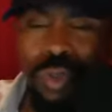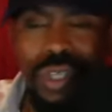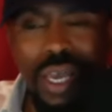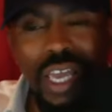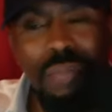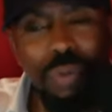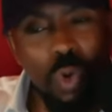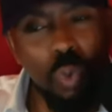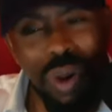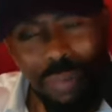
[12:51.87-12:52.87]
the Hebrew
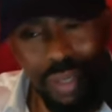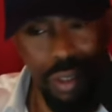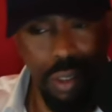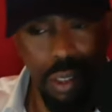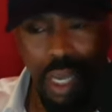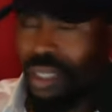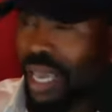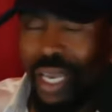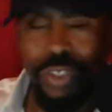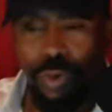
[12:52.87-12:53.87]
women, the
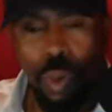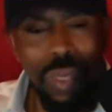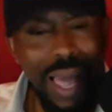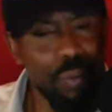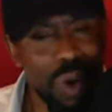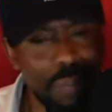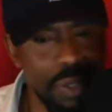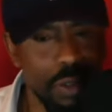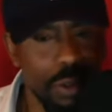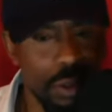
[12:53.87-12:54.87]
Israelite
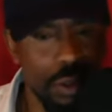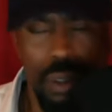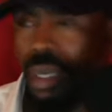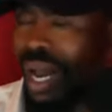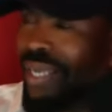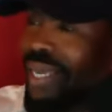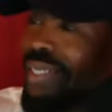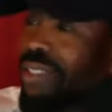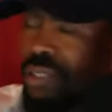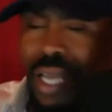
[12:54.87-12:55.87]
women,
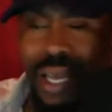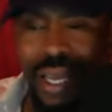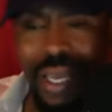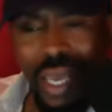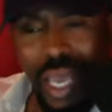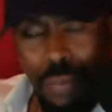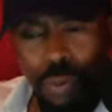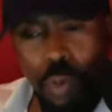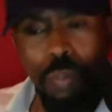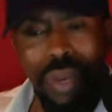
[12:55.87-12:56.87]
against the
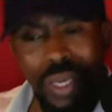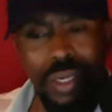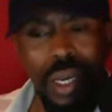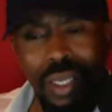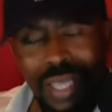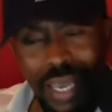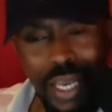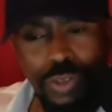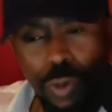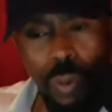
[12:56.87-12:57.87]
Hebrew men, the
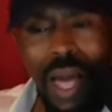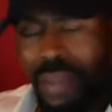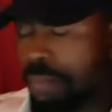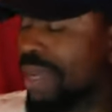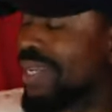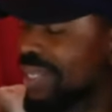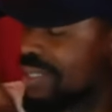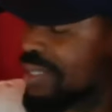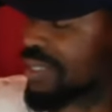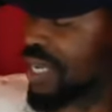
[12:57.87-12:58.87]
Israelite men, the
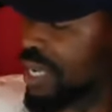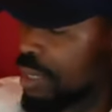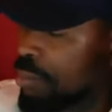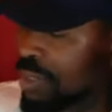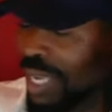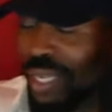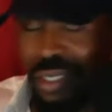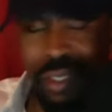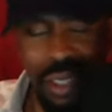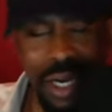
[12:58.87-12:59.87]
same thing
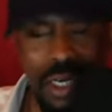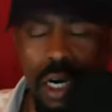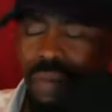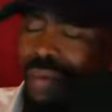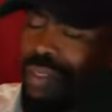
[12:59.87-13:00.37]
that's occurring